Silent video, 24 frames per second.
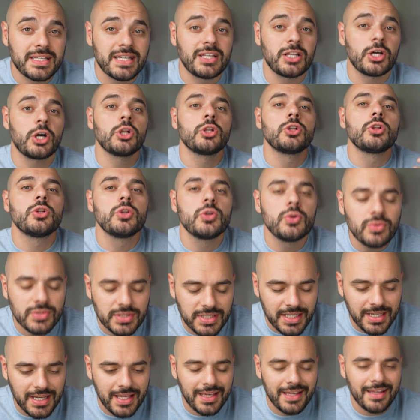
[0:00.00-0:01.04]
can
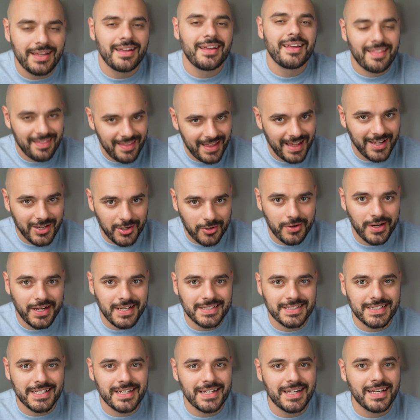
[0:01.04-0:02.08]
hallucinate like
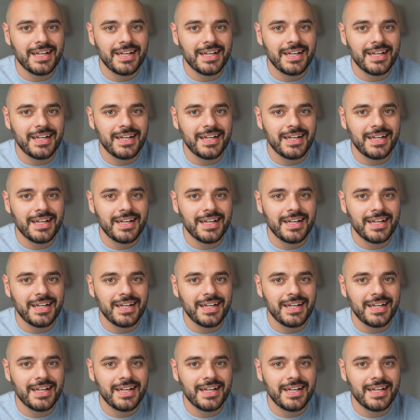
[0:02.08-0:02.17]
crazy.